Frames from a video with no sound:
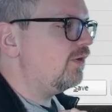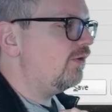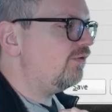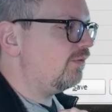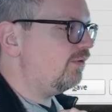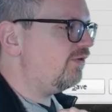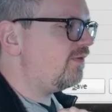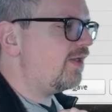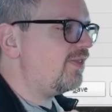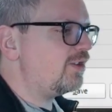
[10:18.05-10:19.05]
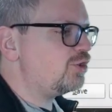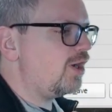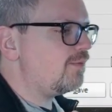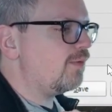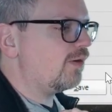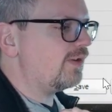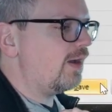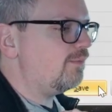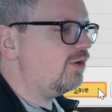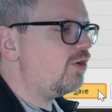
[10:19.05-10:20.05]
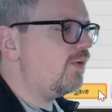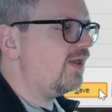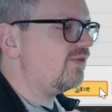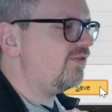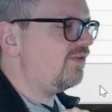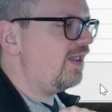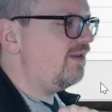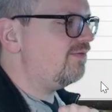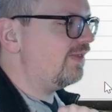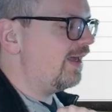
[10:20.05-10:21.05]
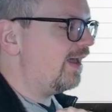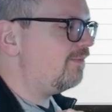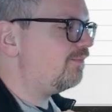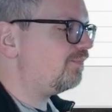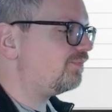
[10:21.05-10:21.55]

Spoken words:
So notice I've got that check mark now. I'm going to go ahead and save that.